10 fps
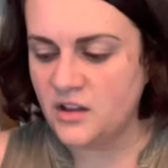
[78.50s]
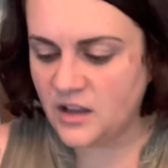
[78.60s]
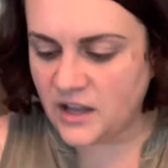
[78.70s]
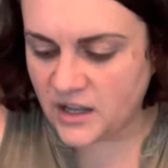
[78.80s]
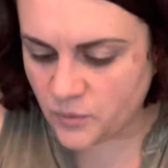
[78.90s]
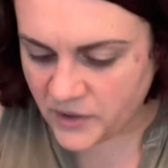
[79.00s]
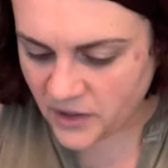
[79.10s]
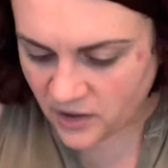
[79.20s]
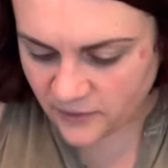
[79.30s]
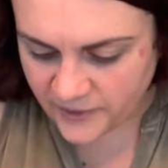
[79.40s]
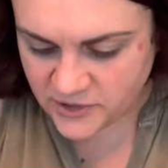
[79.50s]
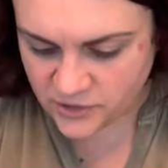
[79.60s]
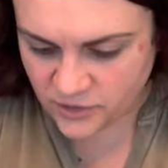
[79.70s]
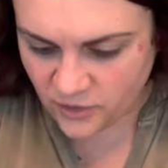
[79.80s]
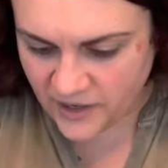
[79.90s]
and we are going
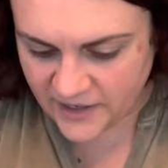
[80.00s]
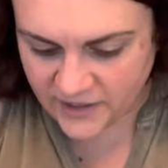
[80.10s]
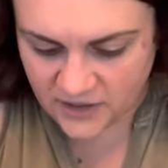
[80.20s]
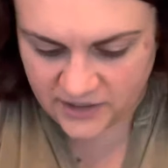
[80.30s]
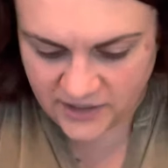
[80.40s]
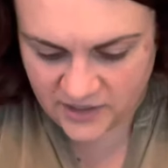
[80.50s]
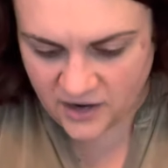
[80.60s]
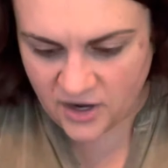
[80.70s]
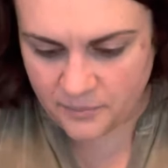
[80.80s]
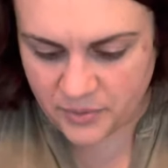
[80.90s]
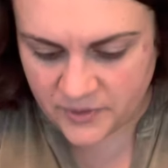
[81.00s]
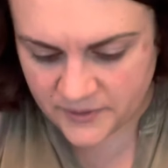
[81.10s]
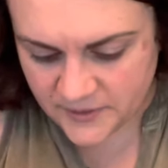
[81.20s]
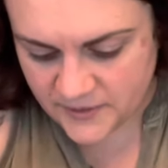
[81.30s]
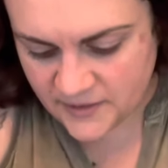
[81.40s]
to go ahead and clean up
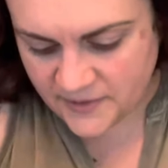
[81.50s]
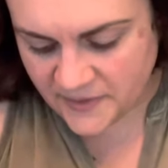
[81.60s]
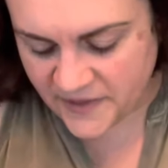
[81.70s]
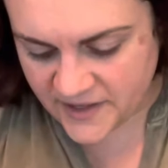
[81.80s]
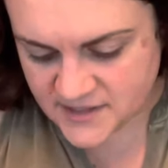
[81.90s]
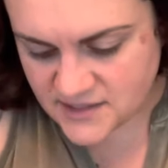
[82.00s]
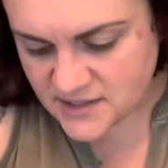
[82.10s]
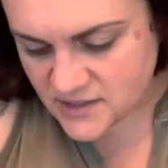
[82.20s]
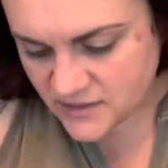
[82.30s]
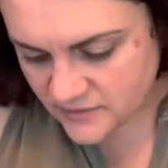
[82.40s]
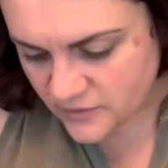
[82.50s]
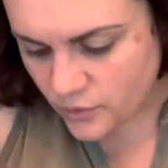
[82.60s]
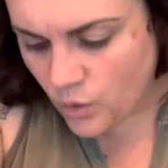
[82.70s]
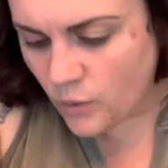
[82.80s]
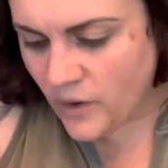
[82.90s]
this
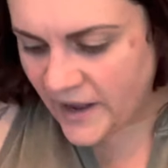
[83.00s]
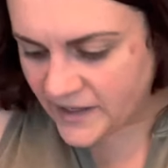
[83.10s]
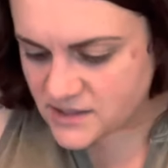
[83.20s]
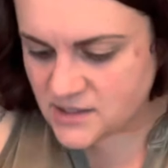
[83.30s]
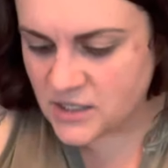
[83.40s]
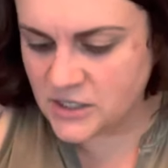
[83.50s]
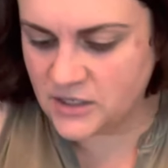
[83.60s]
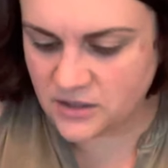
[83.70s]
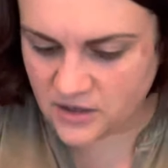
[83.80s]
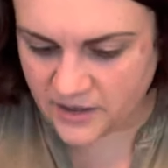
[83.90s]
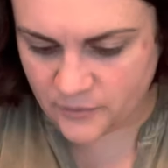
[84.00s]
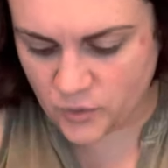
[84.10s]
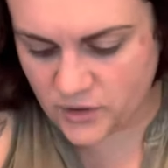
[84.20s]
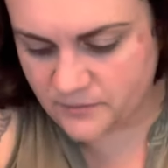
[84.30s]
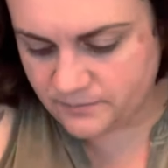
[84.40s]
Norwex cutting
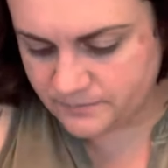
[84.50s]
board.